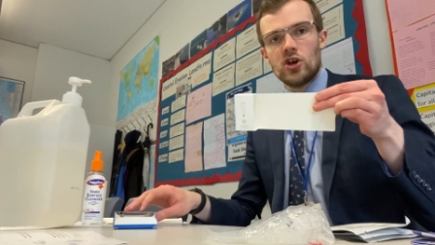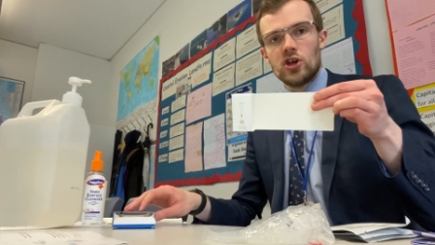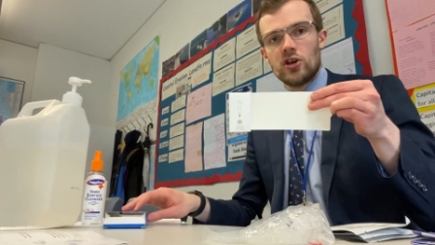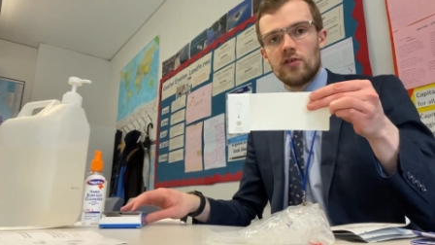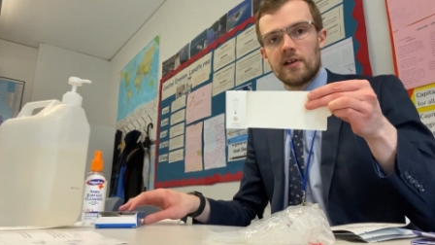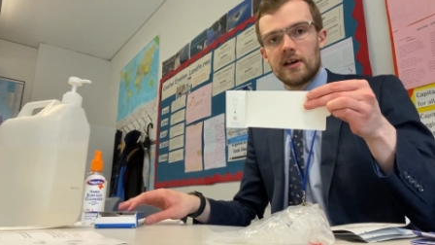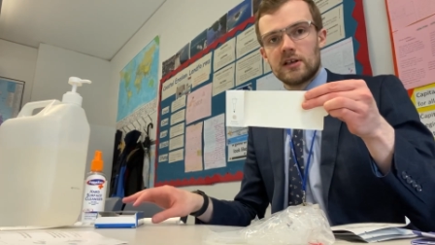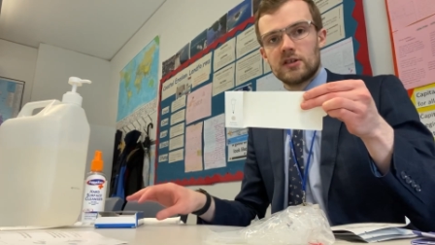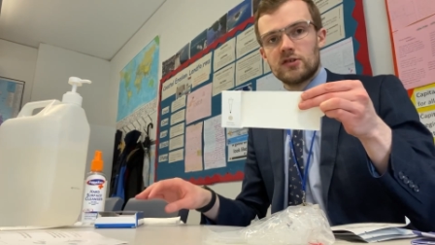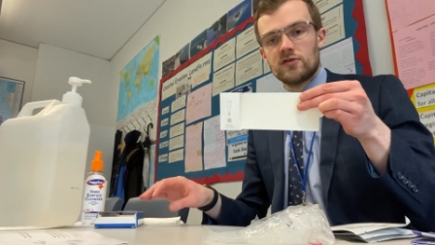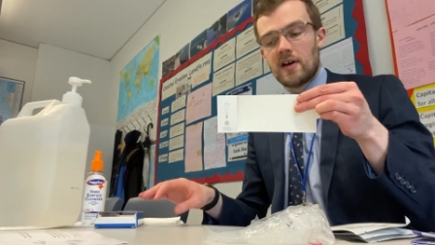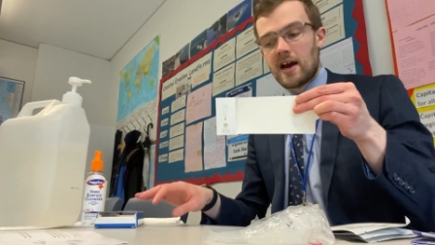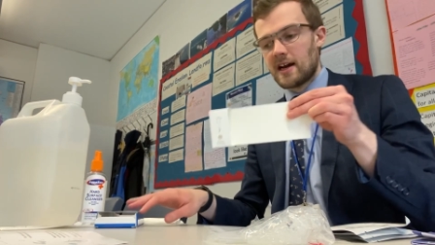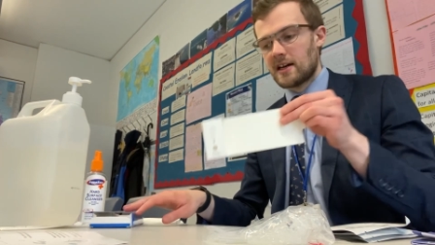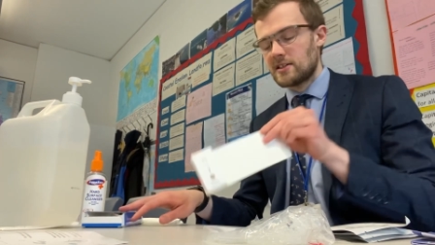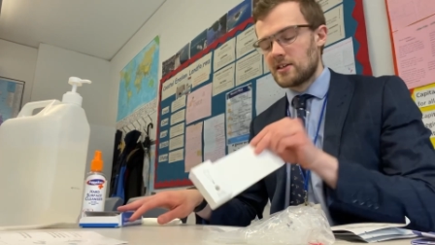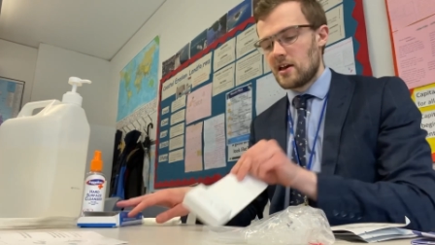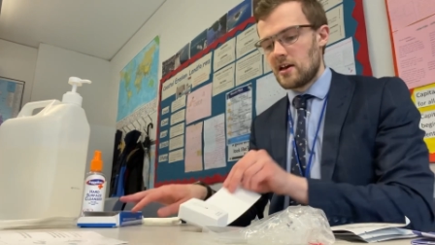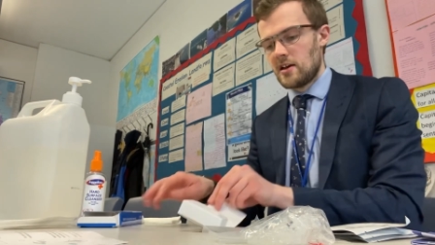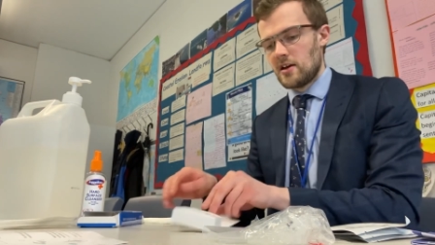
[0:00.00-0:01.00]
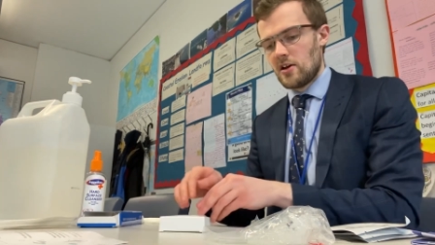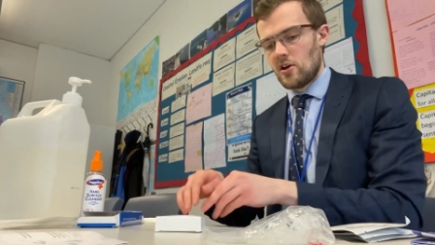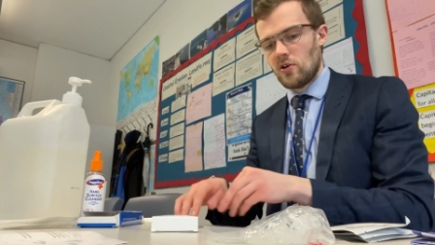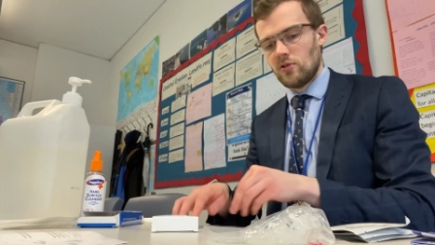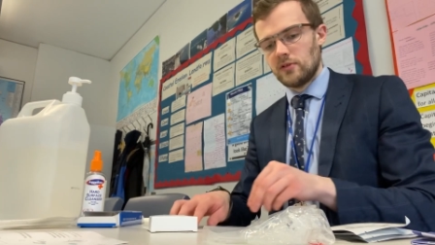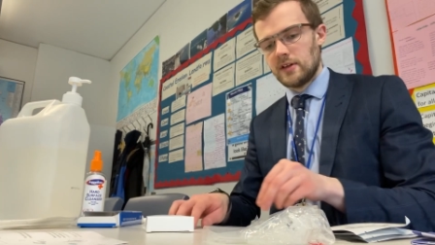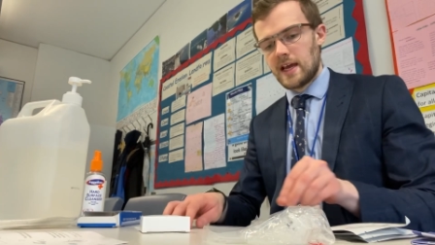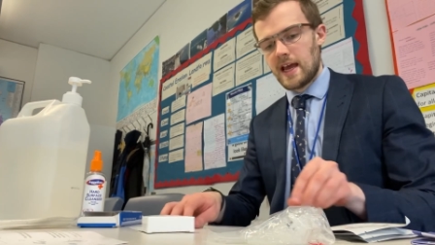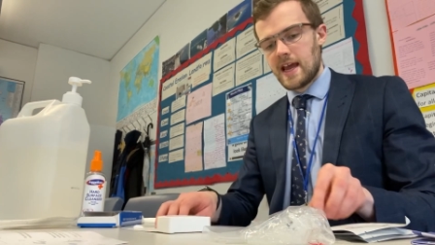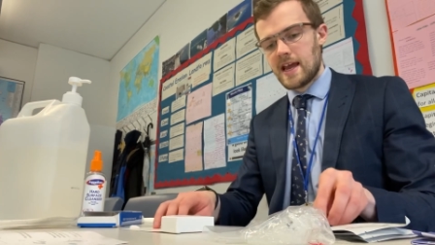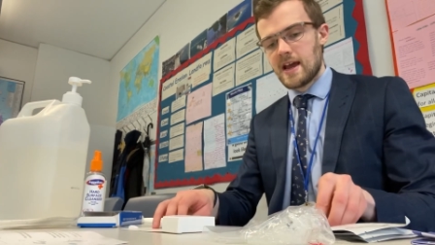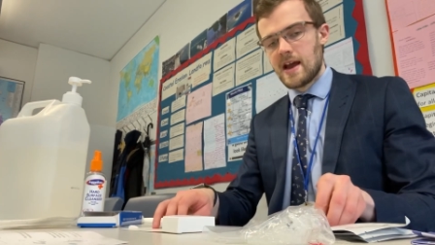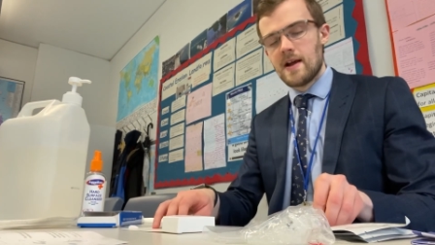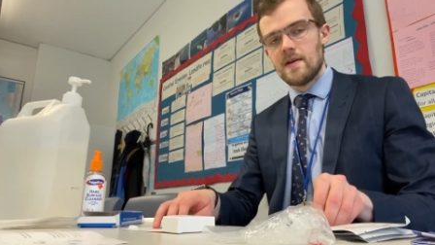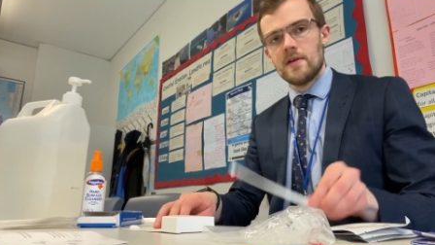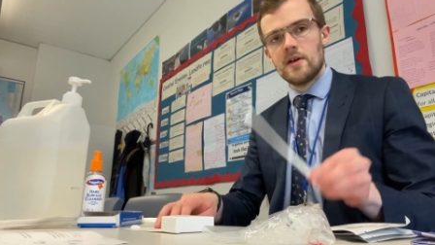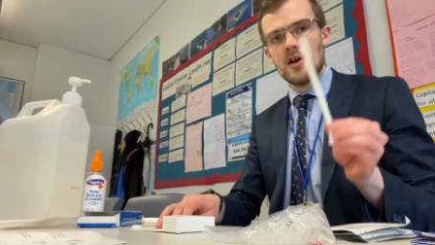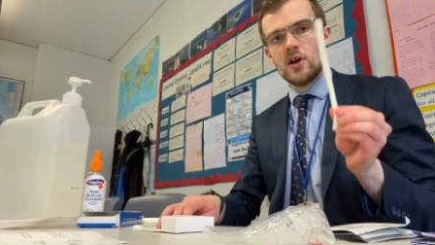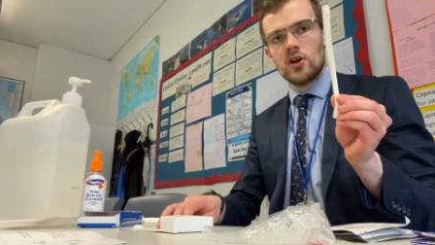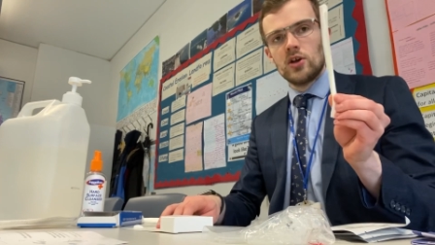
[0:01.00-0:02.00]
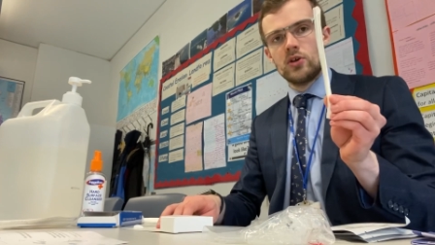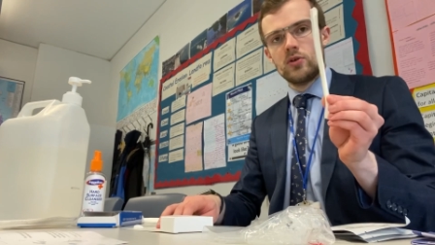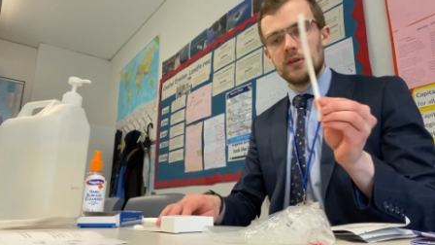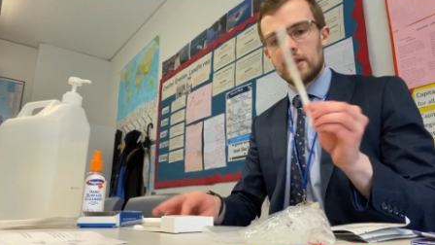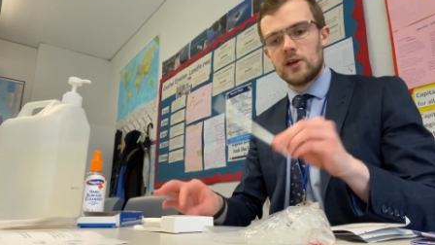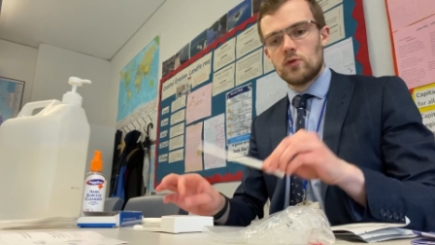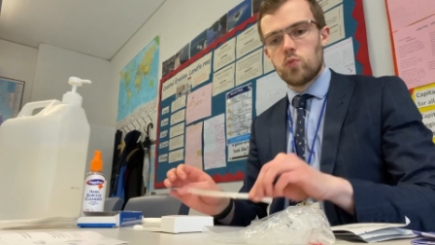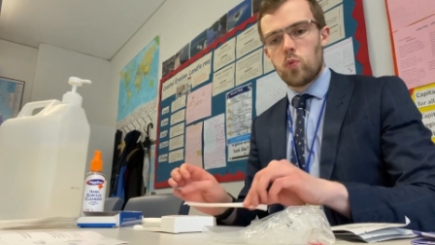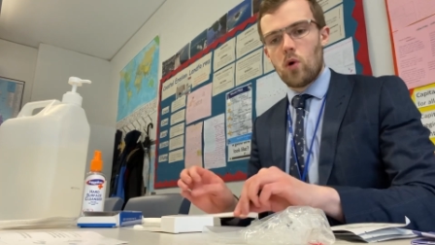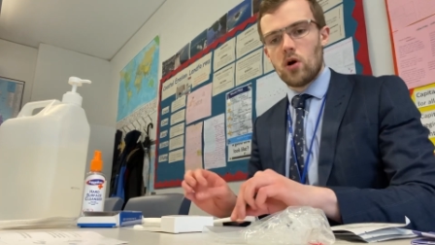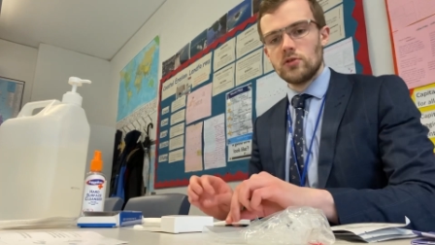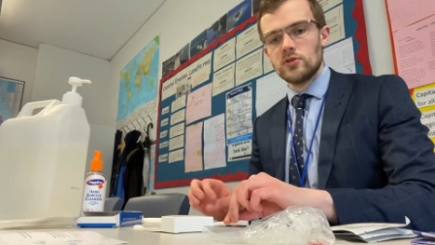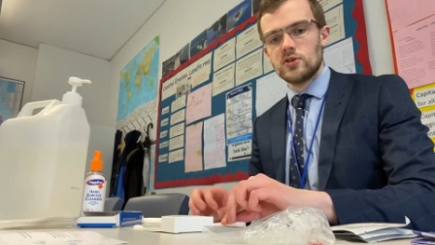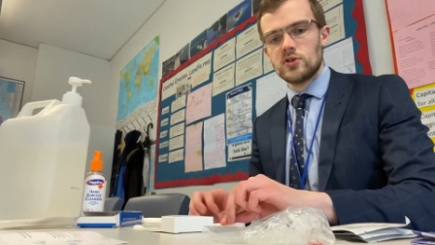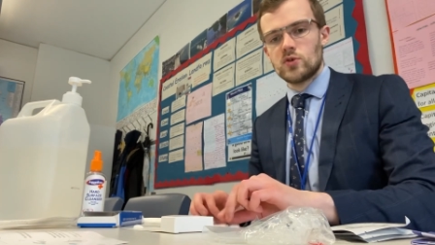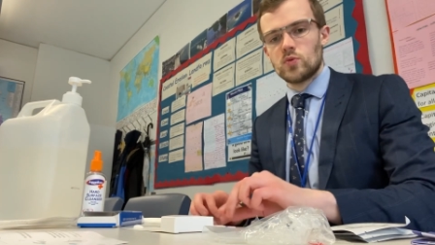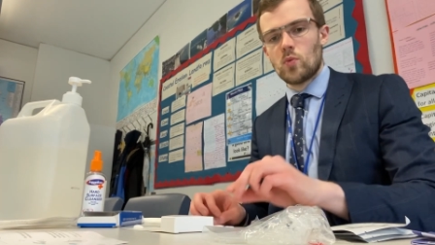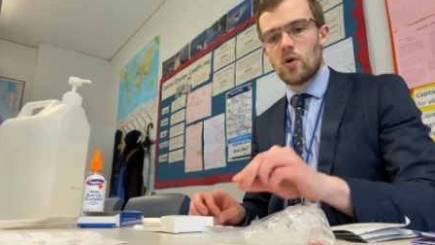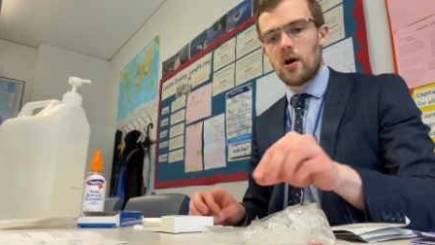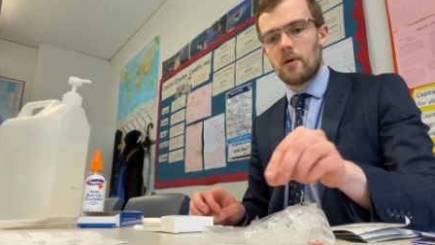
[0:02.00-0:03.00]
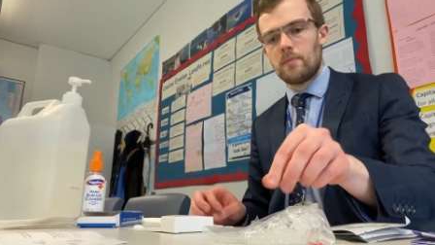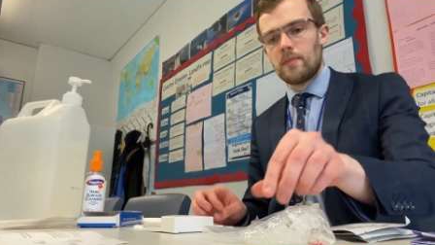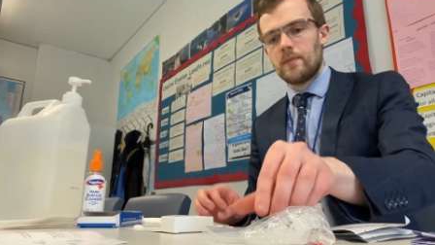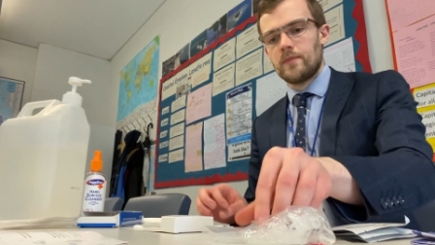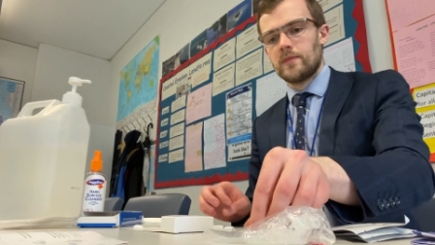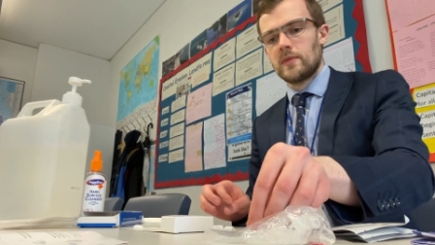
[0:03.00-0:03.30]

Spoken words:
your extractor holder here. You'll need 1 swab.